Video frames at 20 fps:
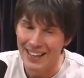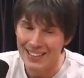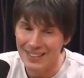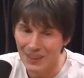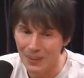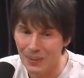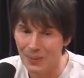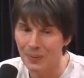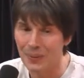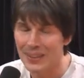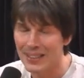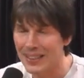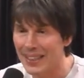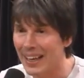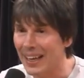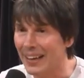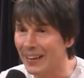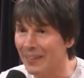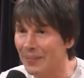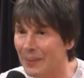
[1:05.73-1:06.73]
is always
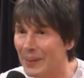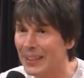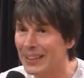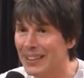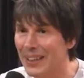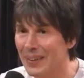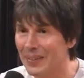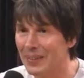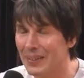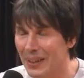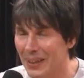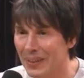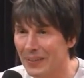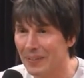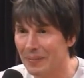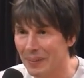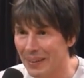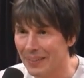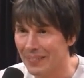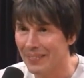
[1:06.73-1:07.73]
that we don't know
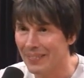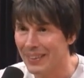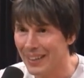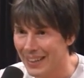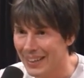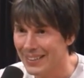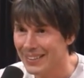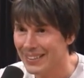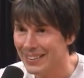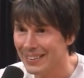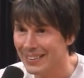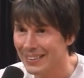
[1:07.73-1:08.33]
about this.